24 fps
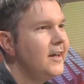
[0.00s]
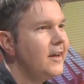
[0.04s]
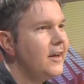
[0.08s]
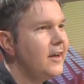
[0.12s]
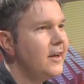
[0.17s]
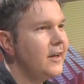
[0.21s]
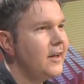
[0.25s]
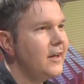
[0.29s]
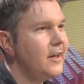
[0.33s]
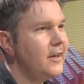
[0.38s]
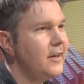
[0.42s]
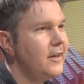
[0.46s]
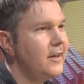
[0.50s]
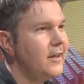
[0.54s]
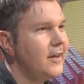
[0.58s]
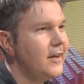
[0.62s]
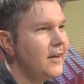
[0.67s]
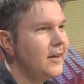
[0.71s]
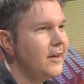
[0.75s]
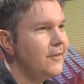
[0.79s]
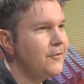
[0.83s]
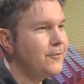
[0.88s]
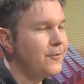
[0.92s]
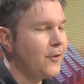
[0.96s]
and
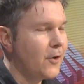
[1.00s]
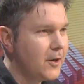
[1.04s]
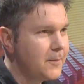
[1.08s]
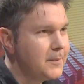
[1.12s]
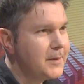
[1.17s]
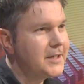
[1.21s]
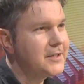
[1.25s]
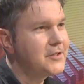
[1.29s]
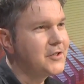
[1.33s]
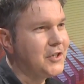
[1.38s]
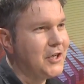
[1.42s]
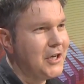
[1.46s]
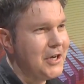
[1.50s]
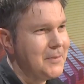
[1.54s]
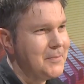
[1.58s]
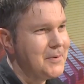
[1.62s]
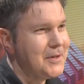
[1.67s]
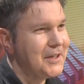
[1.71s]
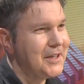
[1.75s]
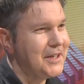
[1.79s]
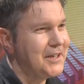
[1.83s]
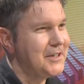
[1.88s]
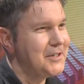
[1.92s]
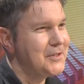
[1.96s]
Farming
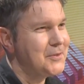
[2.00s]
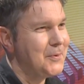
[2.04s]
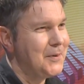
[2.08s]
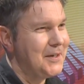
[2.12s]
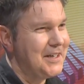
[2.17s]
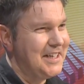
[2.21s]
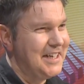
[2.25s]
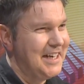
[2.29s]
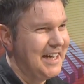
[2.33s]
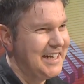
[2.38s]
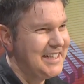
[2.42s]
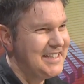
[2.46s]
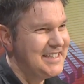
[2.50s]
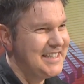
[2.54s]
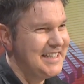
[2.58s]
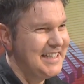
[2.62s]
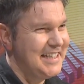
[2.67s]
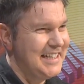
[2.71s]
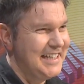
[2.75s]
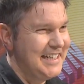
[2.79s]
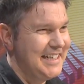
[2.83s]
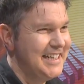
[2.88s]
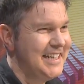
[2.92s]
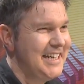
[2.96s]
Simulator
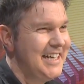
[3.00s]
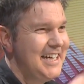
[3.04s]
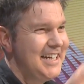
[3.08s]
2019.